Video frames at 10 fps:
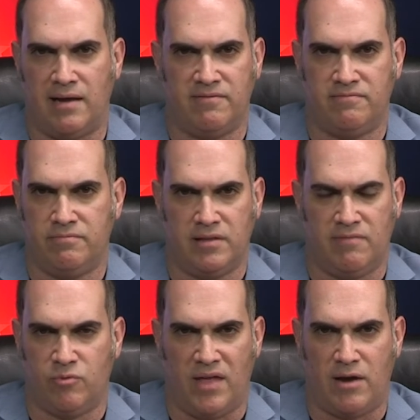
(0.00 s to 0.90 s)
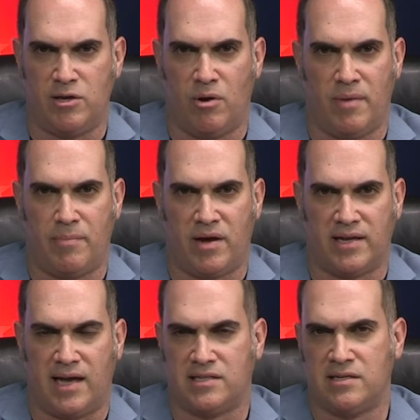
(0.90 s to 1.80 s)
I've lived without you on my
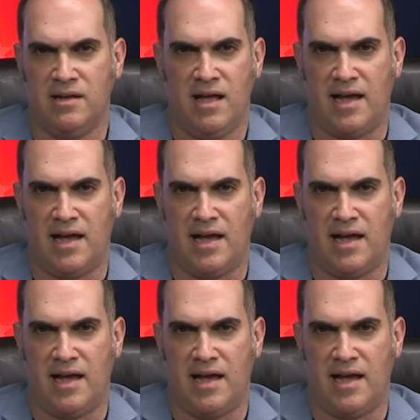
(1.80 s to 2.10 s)
podcast.